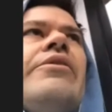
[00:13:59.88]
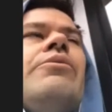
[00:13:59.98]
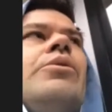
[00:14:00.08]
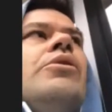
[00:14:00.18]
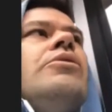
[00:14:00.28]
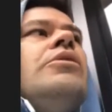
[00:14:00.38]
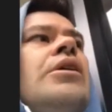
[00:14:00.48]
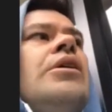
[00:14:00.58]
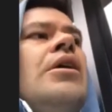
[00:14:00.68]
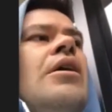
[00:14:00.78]
the world,
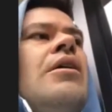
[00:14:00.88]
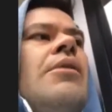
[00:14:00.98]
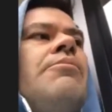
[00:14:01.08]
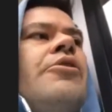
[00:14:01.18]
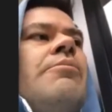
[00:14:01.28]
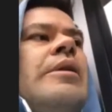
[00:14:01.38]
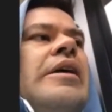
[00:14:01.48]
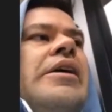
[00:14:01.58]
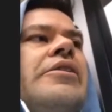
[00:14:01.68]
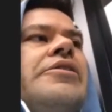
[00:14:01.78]
are
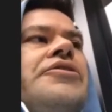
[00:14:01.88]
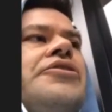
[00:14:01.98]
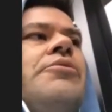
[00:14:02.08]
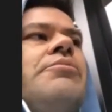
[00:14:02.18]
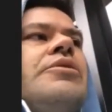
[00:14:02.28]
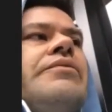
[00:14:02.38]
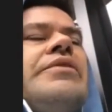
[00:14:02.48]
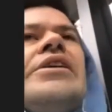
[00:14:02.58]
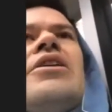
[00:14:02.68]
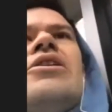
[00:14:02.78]
predominantly consumers of
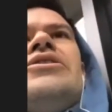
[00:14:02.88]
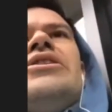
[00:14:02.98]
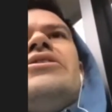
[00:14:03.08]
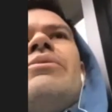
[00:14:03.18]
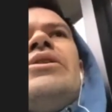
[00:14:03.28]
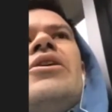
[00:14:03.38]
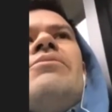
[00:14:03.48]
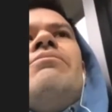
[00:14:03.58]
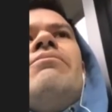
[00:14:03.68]
technology. So we don't